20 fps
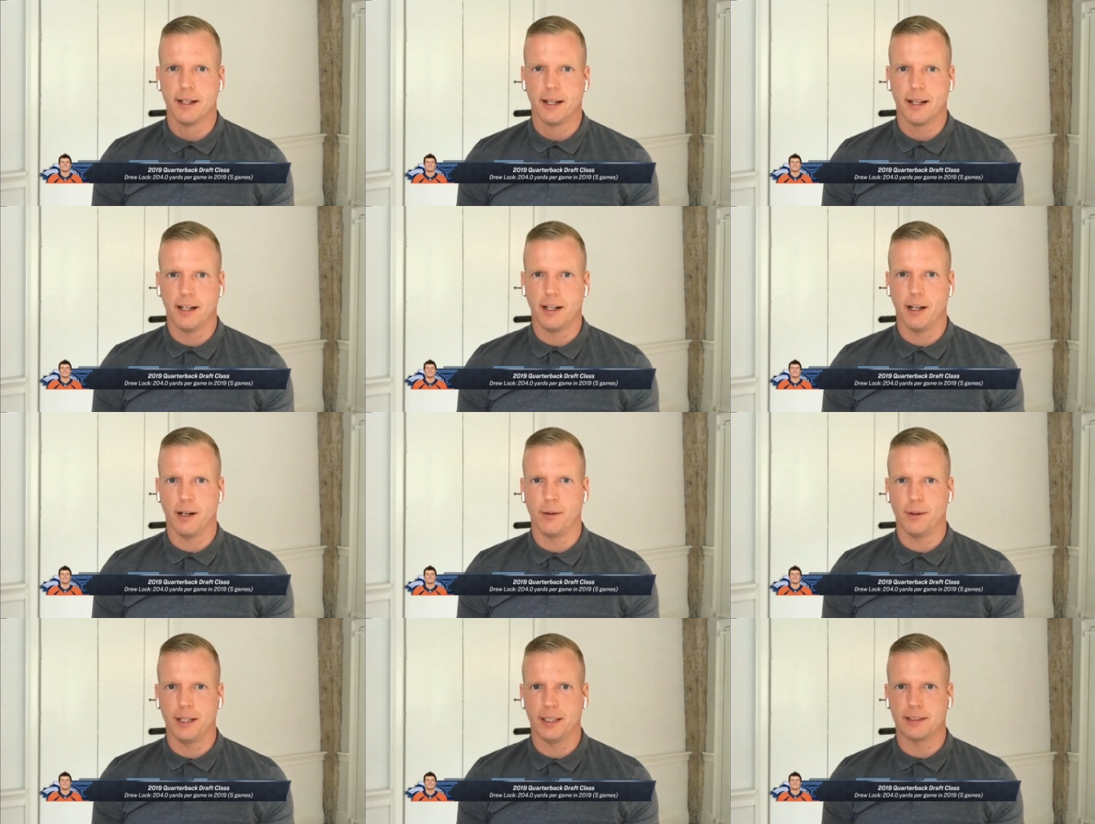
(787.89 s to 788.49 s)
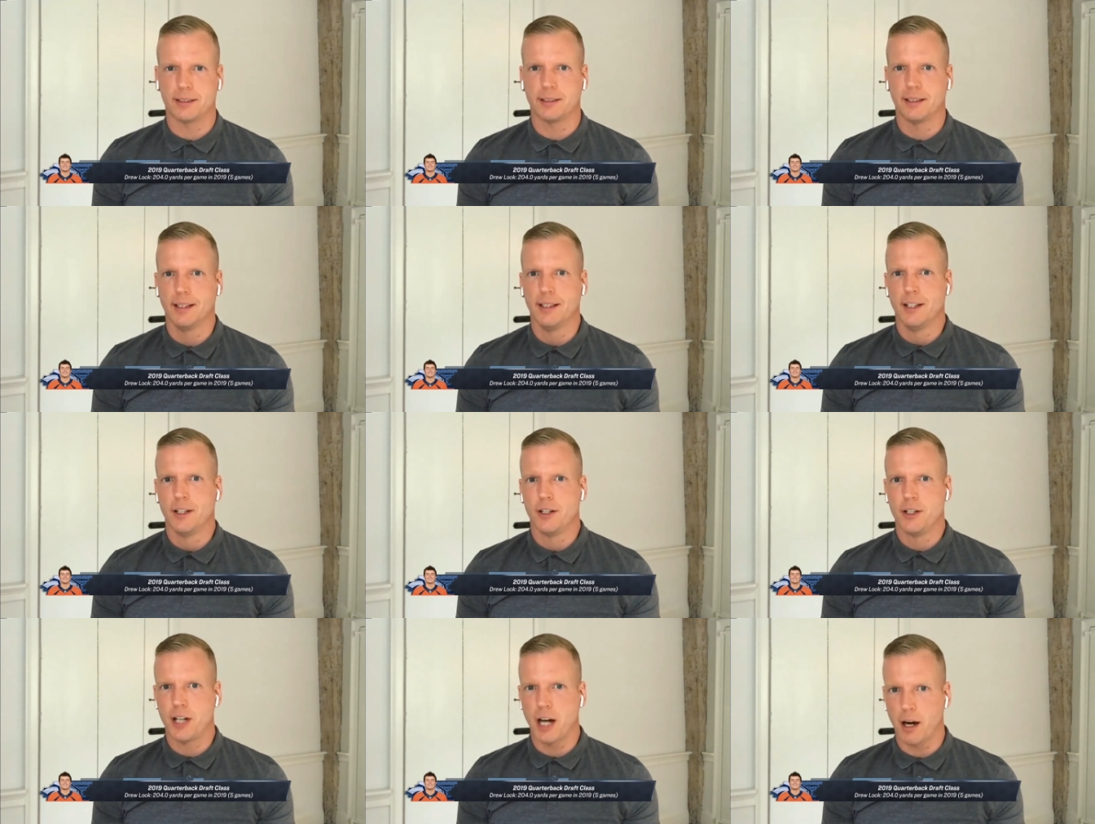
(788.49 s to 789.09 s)
You know, it's
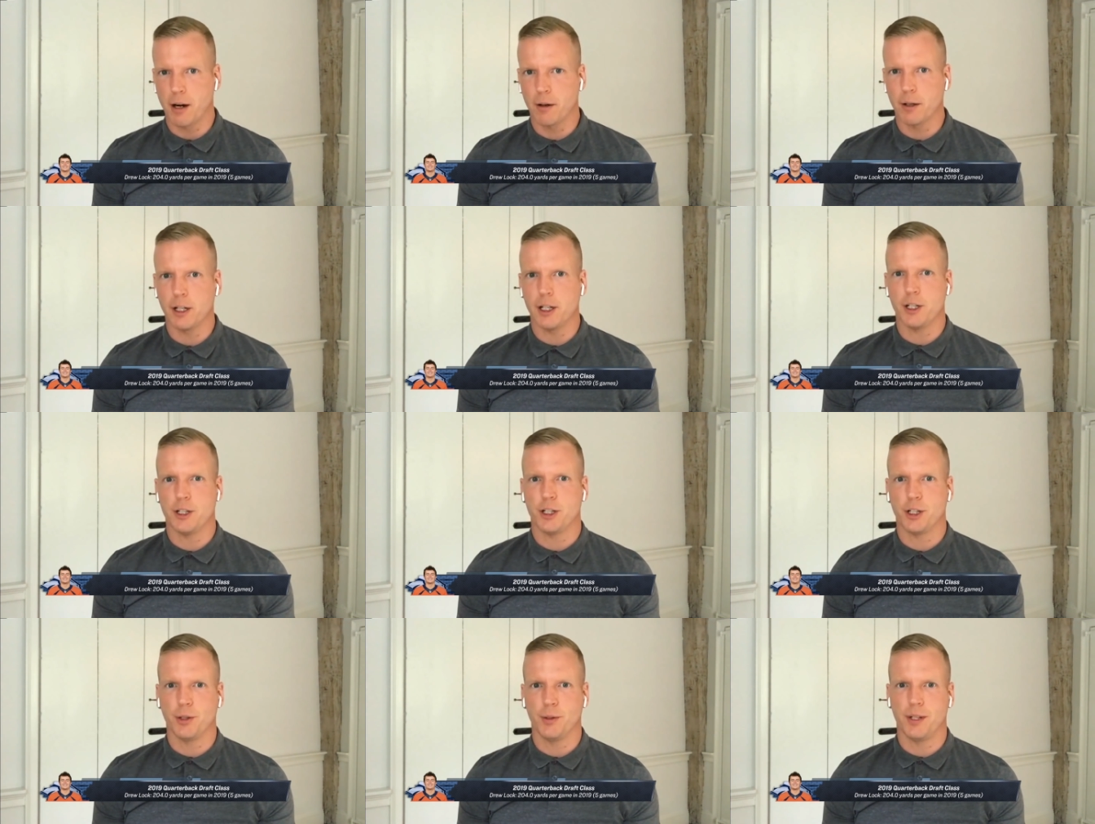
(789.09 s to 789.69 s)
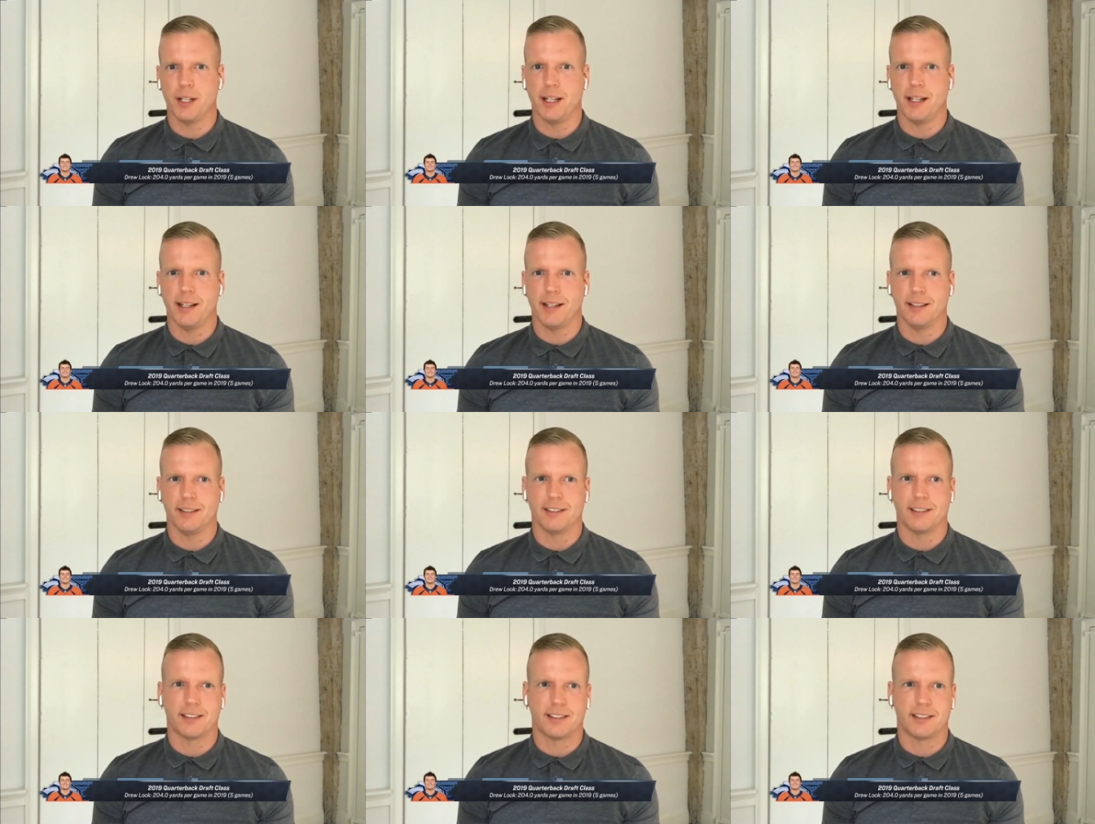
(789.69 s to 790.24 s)
Jerry Judy and